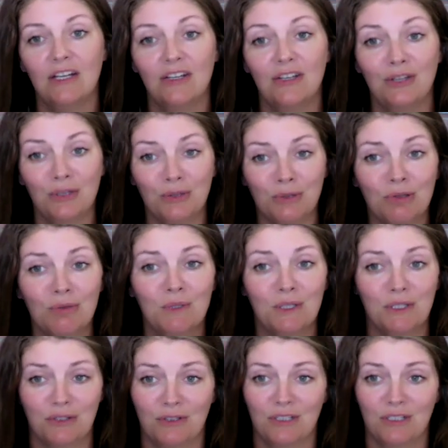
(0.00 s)
your
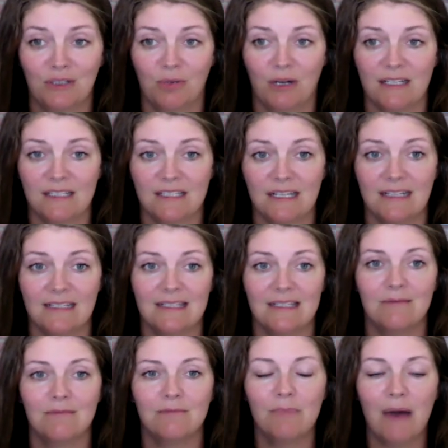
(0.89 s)
recruiting
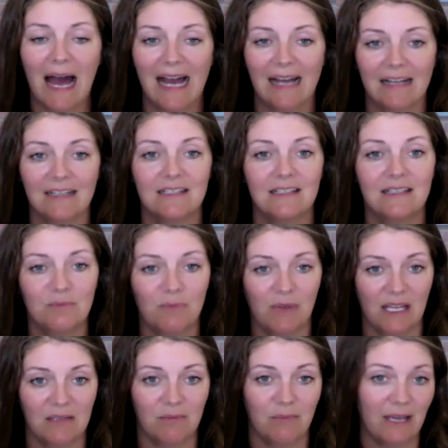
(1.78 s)
process back to the
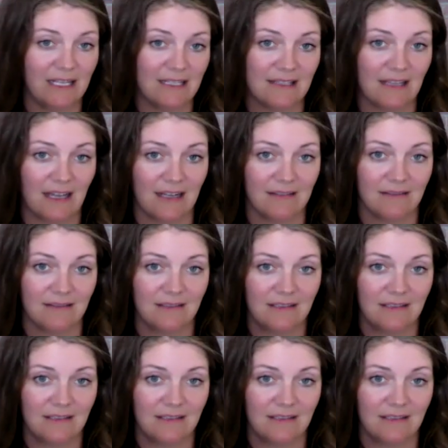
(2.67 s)
main baseline